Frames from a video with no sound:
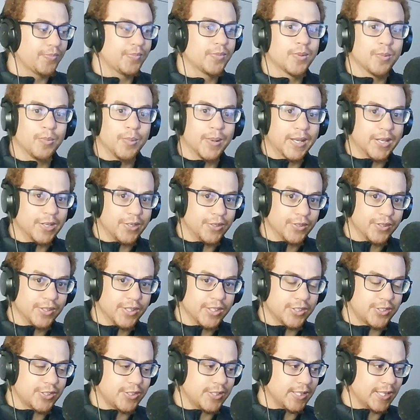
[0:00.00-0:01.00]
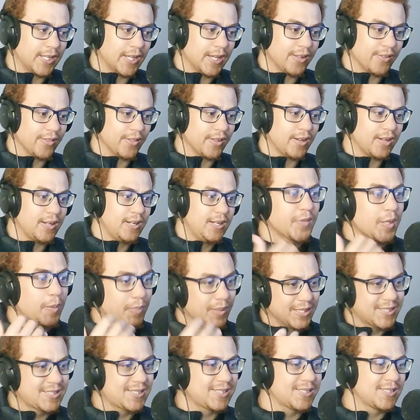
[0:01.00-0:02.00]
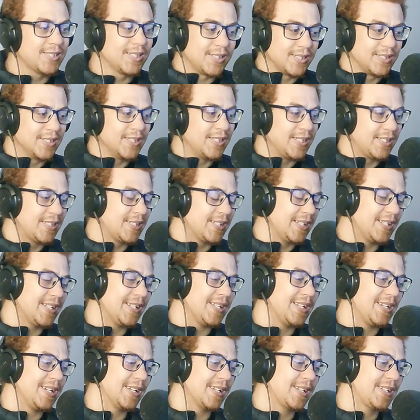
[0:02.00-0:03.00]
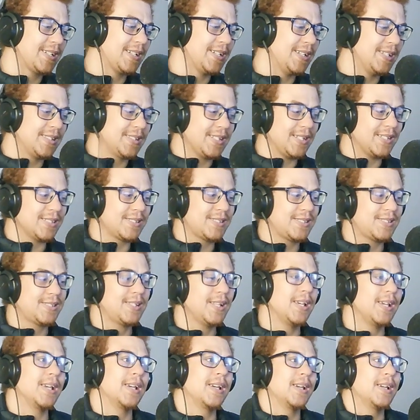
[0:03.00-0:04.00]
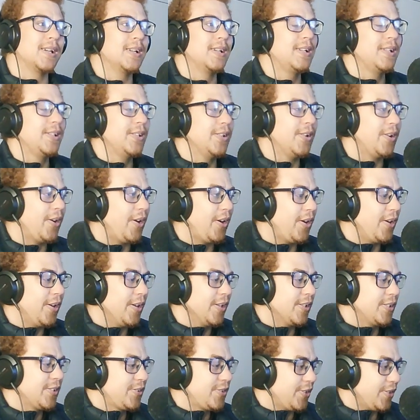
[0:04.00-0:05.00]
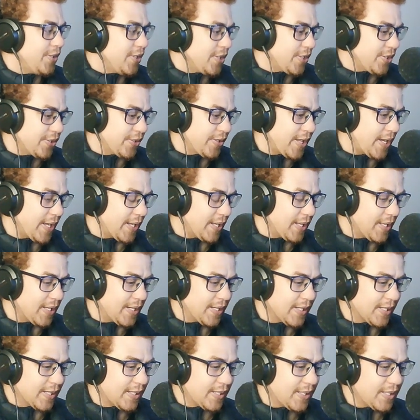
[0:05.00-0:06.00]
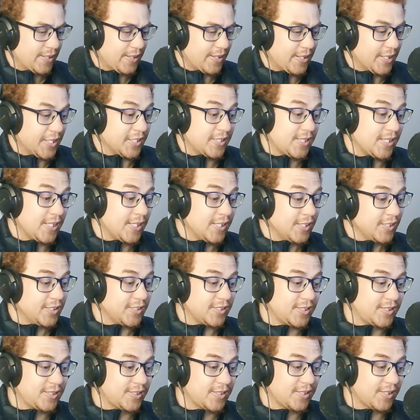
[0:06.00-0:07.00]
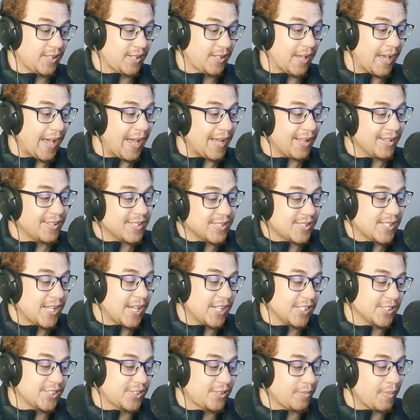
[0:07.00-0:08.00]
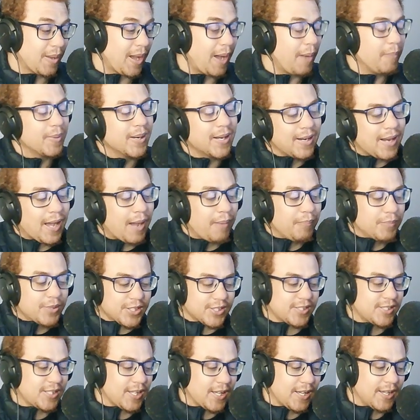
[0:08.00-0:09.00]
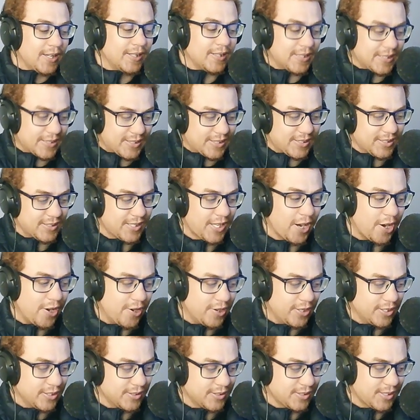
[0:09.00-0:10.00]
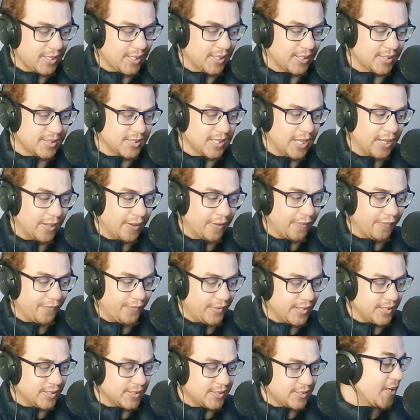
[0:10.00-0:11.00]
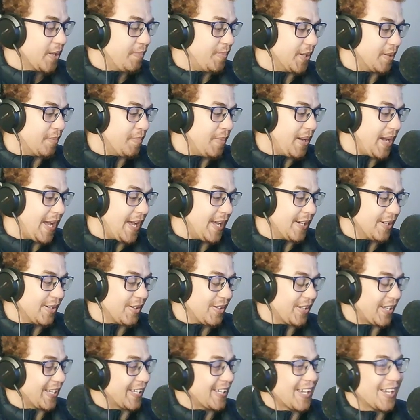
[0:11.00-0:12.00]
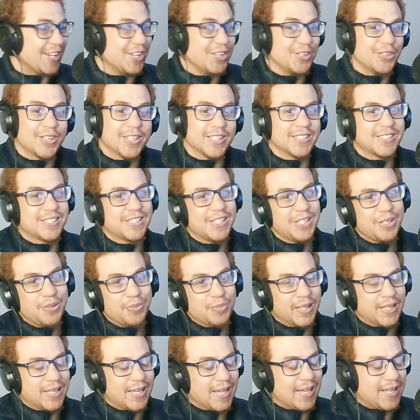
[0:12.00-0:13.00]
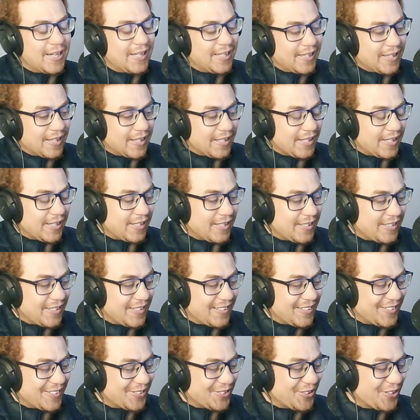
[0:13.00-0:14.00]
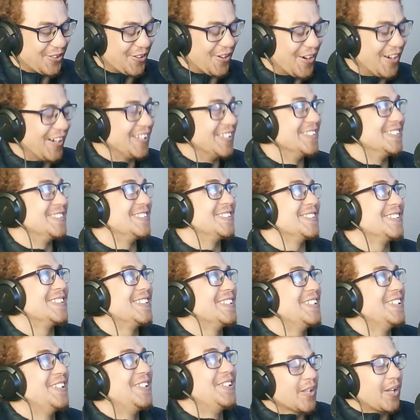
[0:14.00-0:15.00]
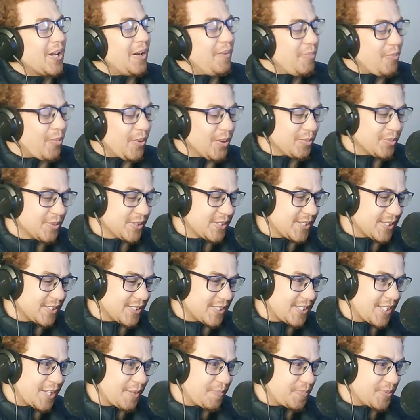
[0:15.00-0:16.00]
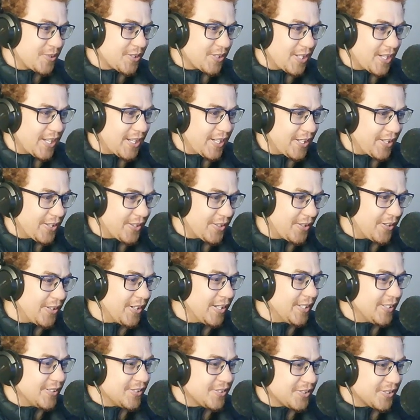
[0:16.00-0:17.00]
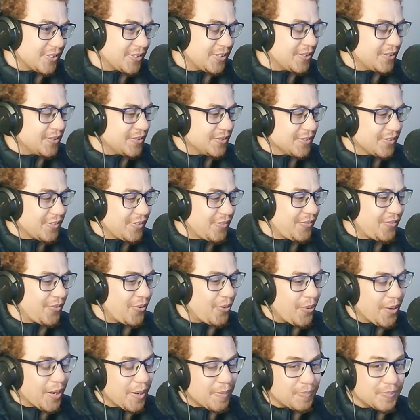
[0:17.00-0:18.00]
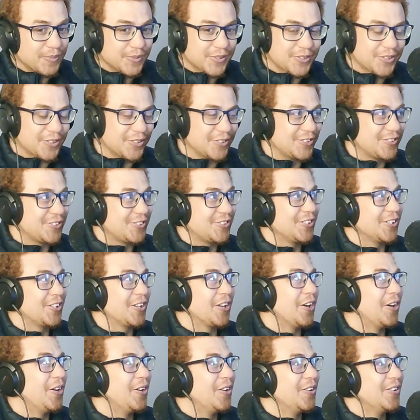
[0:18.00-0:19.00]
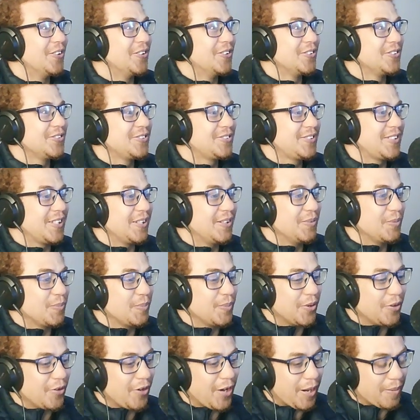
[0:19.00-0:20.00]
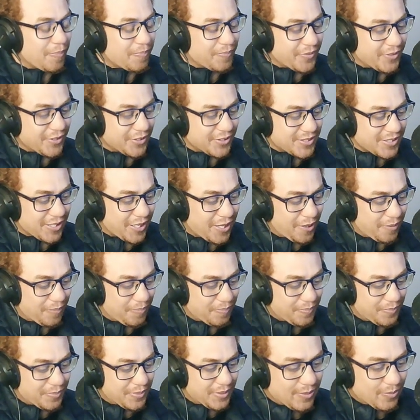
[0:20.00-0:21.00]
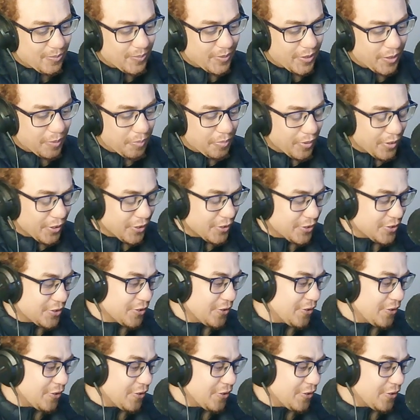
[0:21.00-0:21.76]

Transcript: We can do this together. But still, it, it like, it does sting in the heart to know that, like, this is... This has to... I mean, I'm just saying that this is Eren's, like, sacrifice. But man, like, and you can see we're getting there. Crazy. Um, what was this? Episode eighty-three. So, four episodes to go. And then we wrap this up and put it to